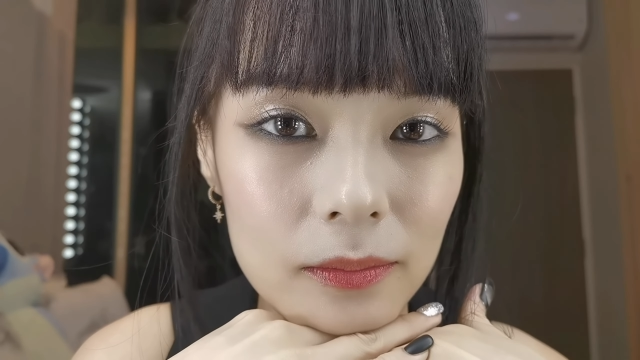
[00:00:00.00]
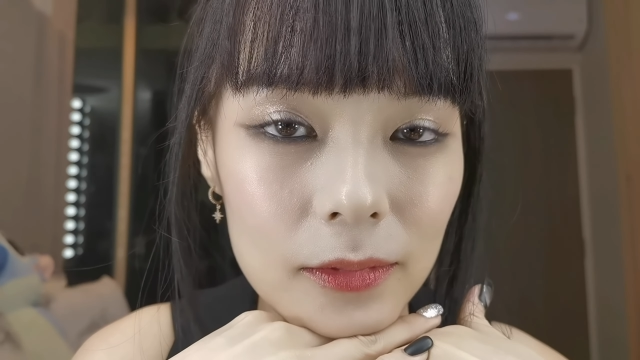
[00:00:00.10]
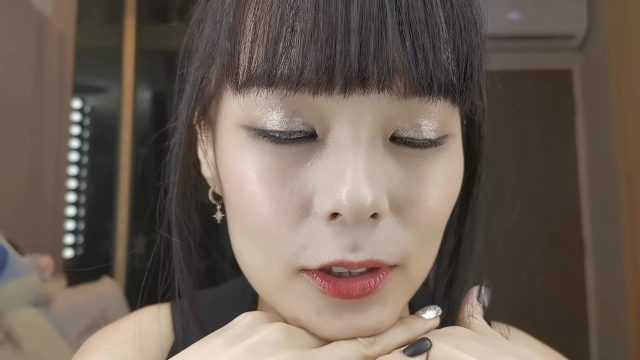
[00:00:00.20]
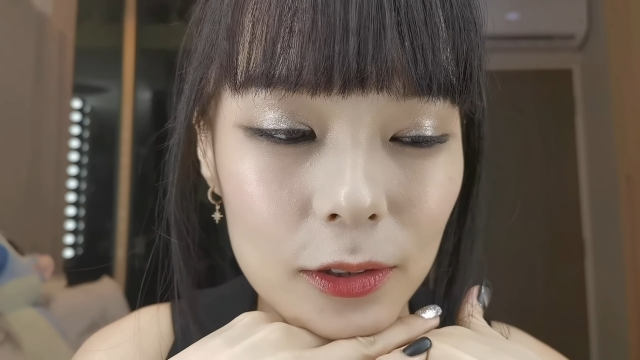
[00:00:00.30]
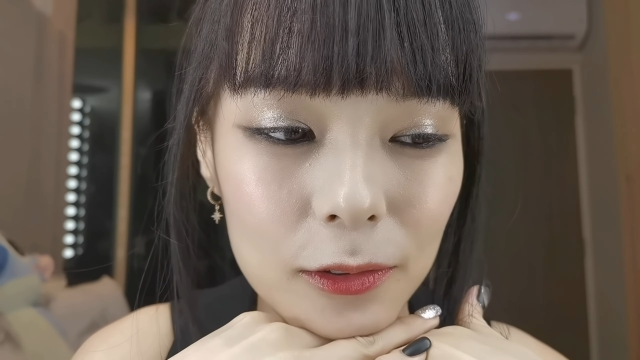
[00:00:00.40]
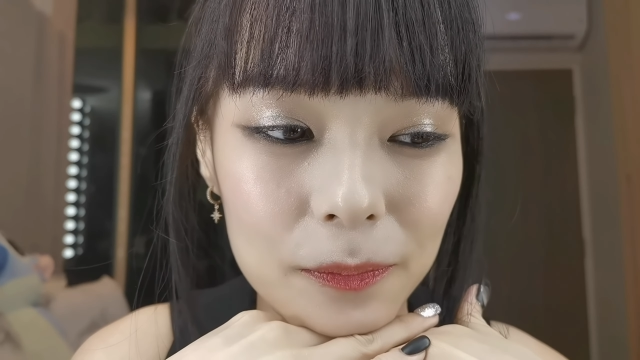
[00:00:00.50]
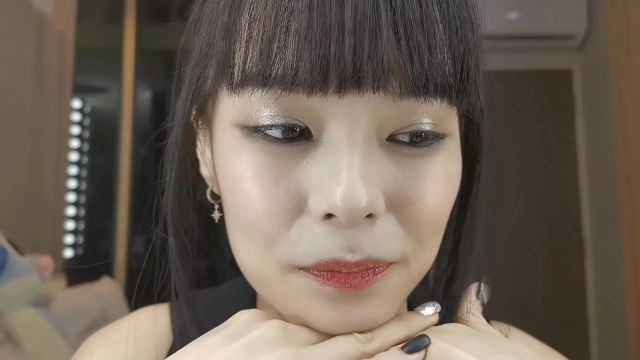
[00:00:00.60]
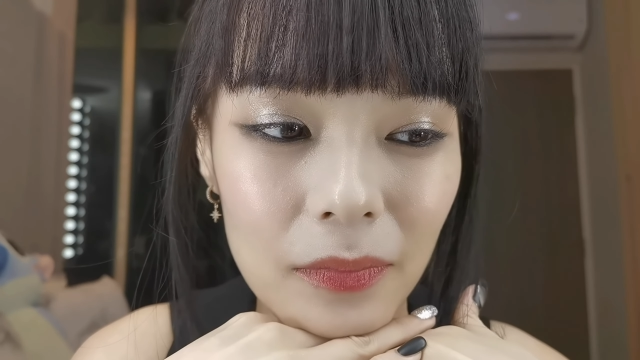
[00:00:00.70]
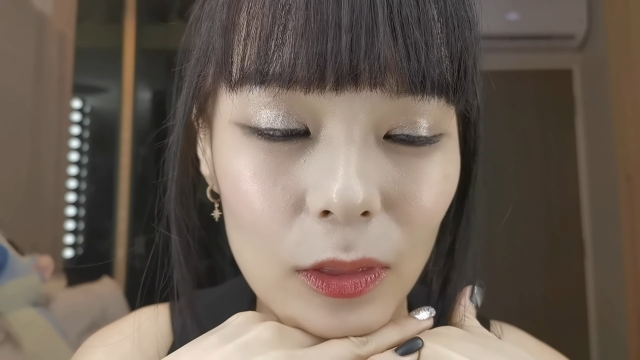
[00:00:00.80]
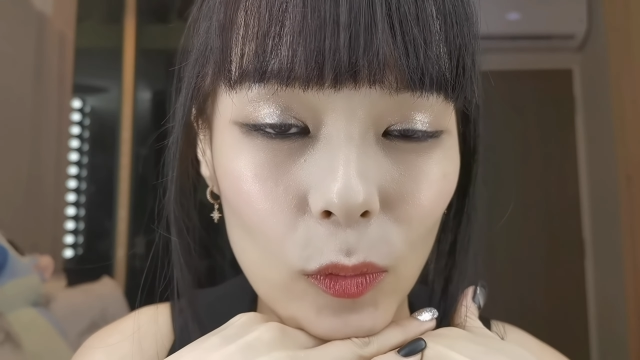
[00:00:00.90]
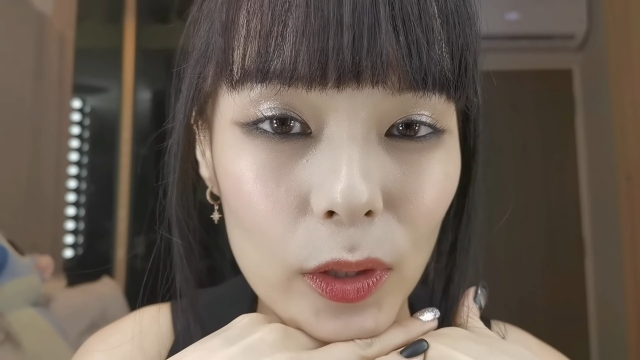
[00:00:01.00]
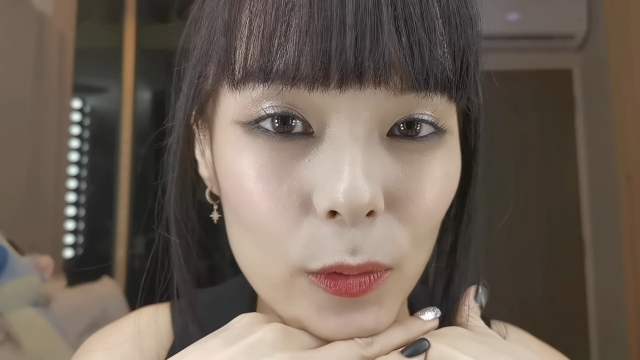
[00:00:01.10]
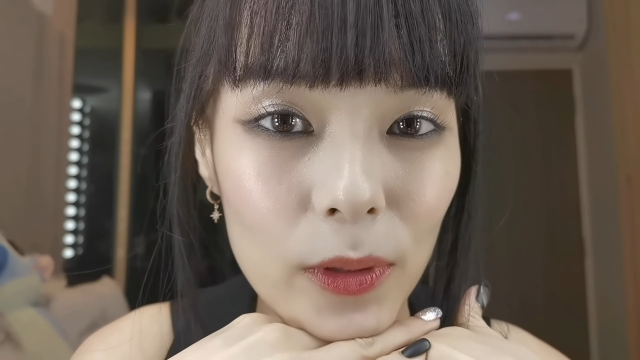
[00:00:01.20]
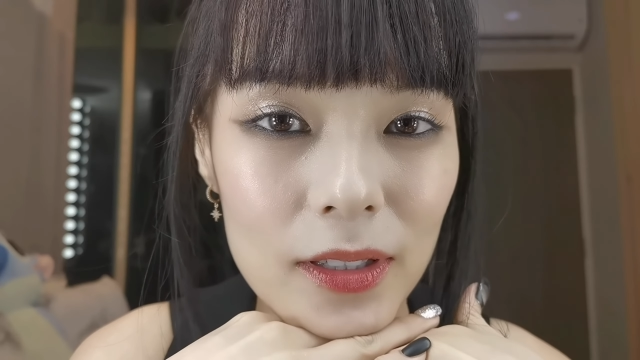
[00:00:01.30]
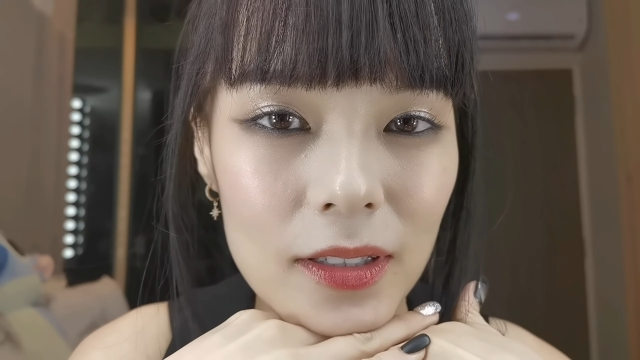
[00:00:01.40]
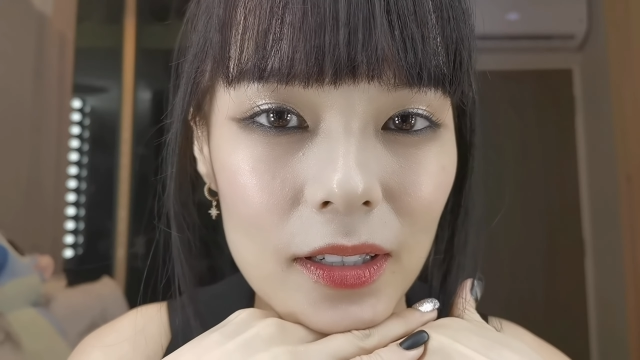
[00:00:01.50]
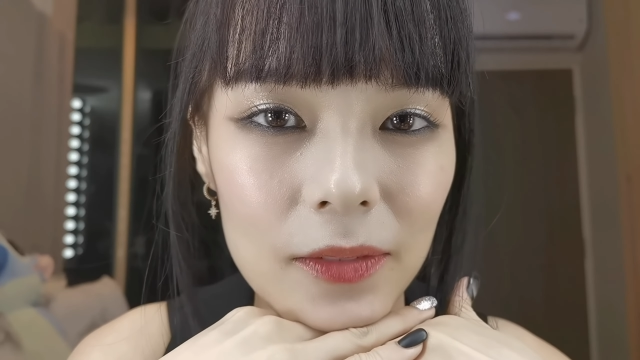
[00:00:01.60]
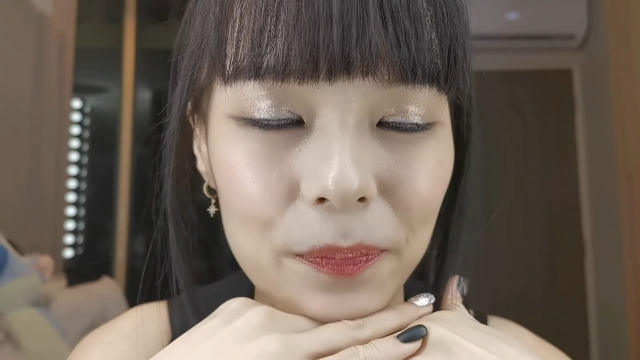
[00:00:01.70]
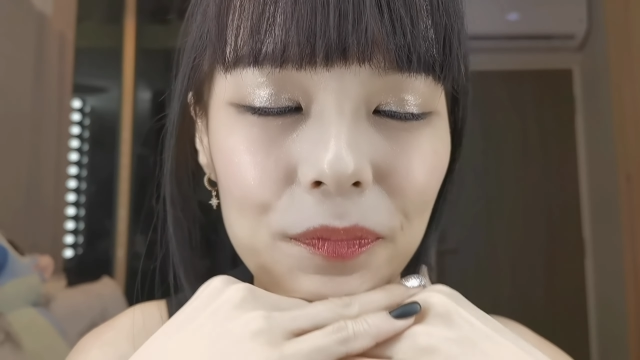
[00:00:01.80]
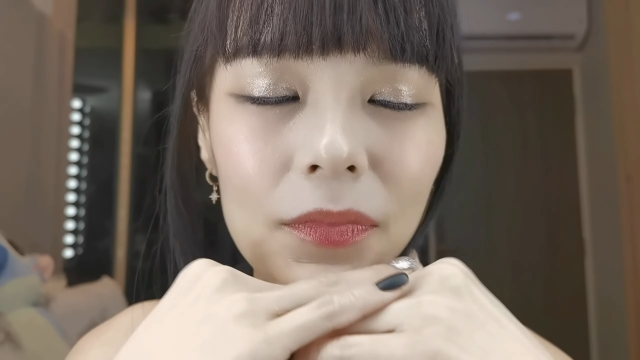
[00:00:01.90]
so don't want to waste it.
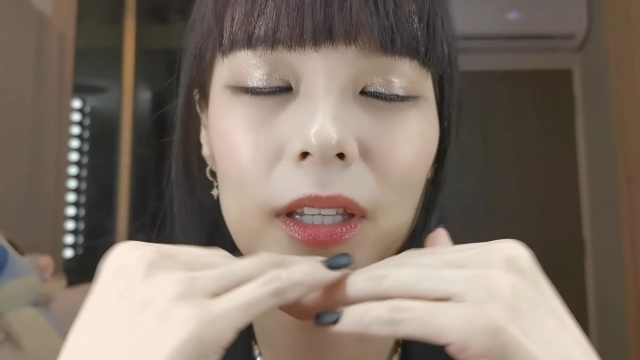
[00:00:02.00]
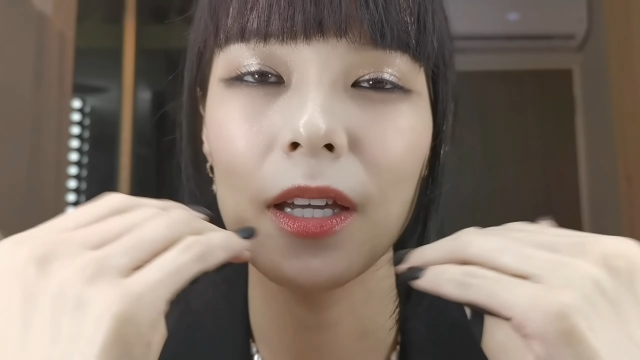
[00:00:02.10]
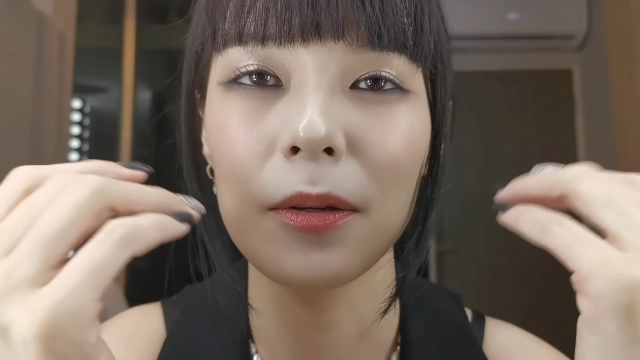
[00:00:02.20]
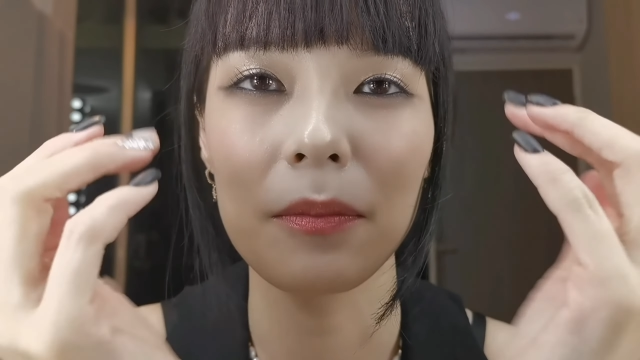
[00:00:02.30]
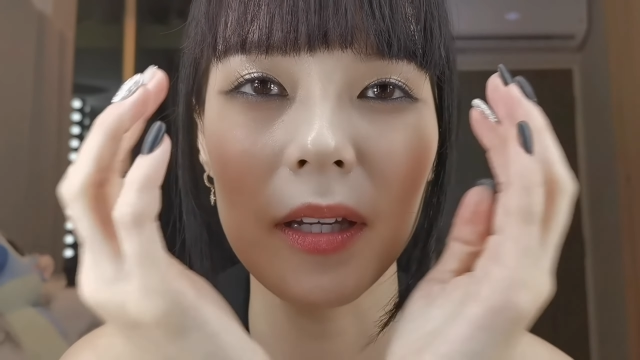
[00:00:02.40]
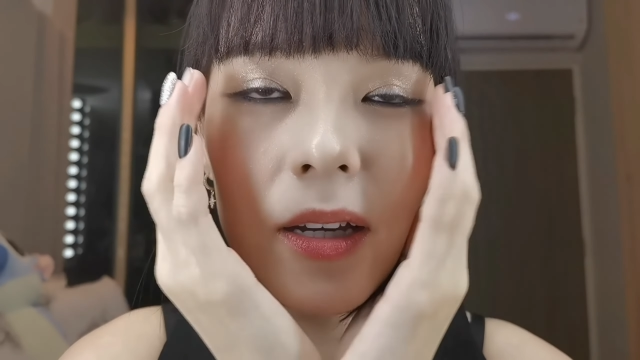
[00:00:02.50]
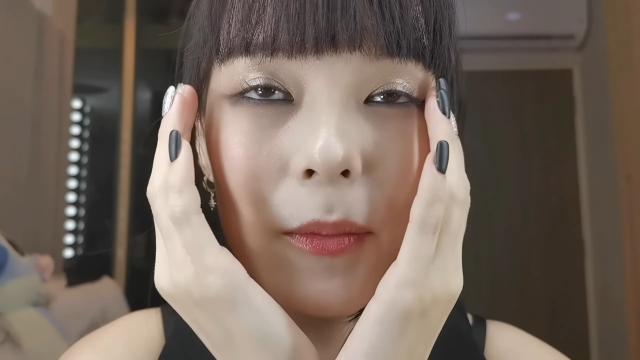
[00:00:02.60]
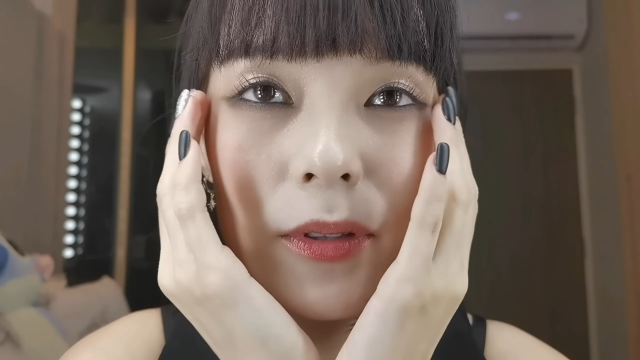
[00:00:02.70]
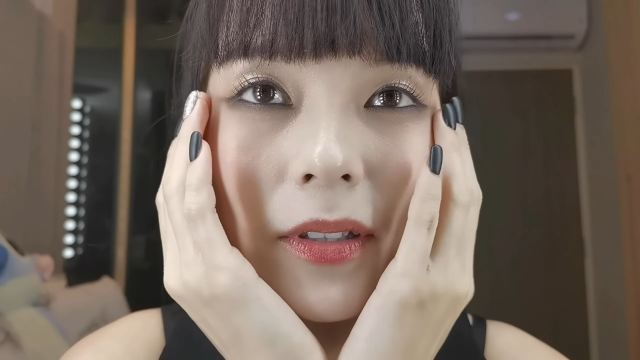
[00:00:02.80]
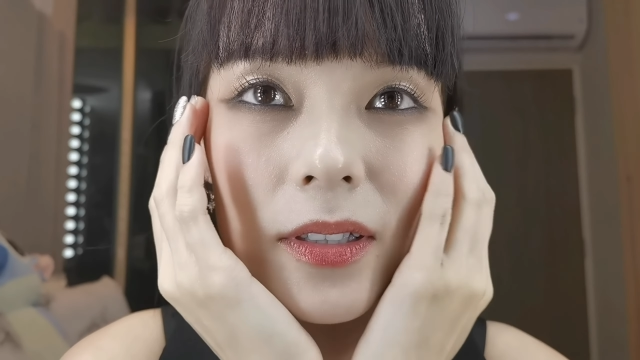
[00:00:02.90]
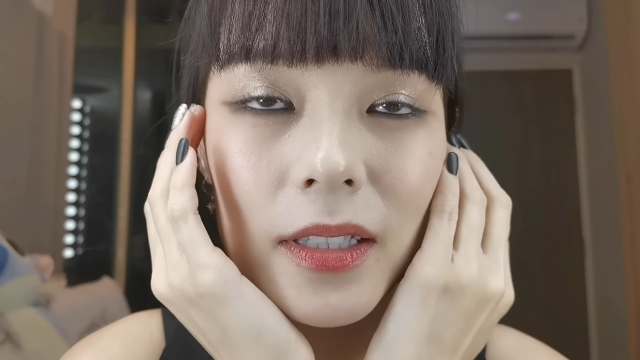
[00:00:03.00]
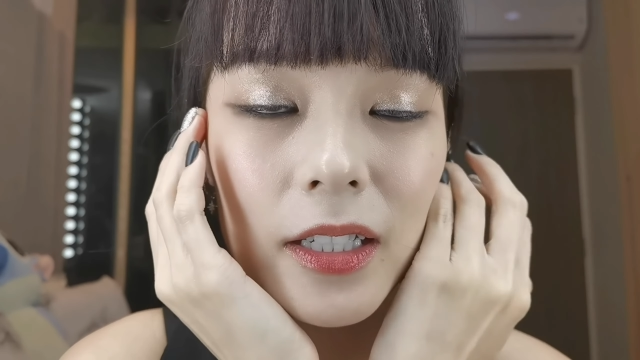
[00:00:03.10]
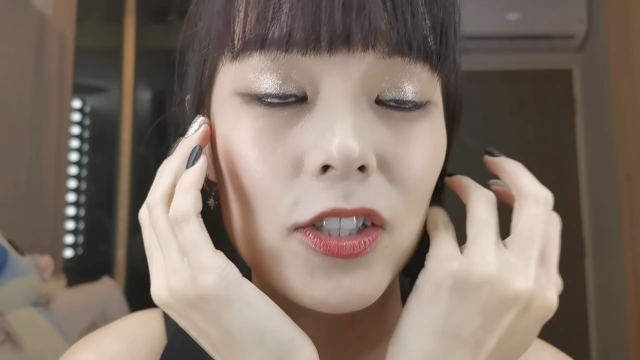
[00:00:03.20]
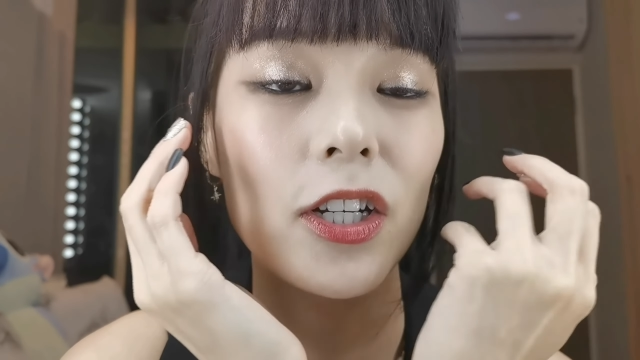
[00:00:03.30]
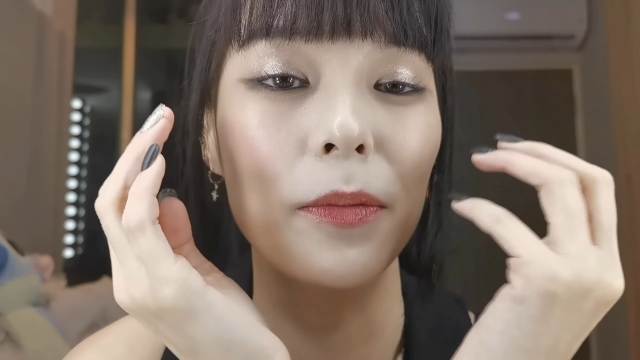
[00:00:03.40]
Makeup was touched up